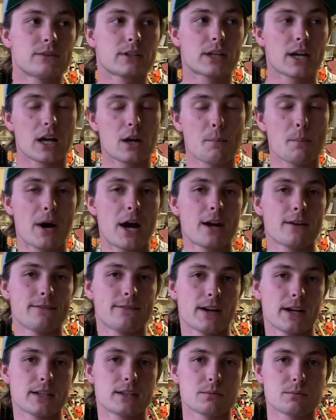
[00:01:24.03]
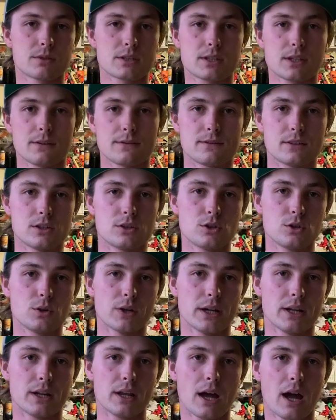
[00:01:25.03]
to kind of modify some stuff to do it.